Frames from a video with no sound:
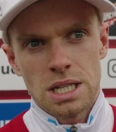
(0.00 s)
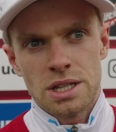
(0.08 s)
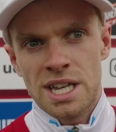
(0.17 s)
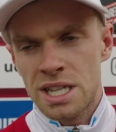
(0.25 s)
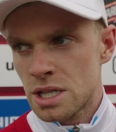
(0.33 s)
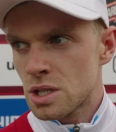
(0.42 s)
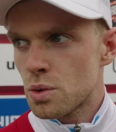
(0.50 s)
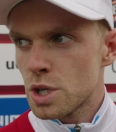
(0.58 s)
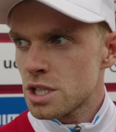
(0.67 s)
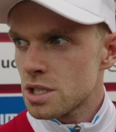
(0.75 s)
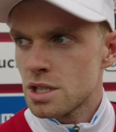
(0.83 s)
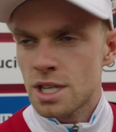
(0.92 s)
Then
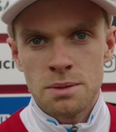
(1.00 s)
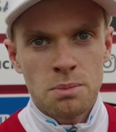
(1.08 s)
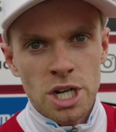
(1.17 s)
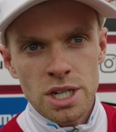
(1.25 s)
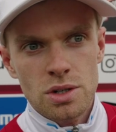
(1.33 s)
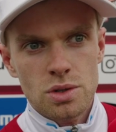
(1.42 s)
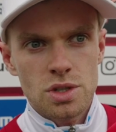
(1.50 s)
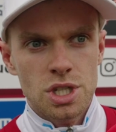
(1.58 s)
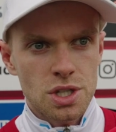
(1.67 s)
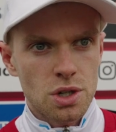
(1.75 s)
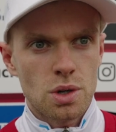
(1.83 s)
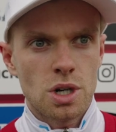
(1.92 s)
Quinten, and Michael.
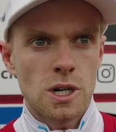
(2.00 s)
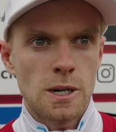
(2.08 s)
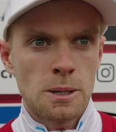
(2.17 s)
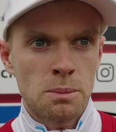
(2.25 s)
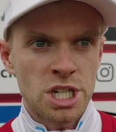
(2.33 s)
So uh,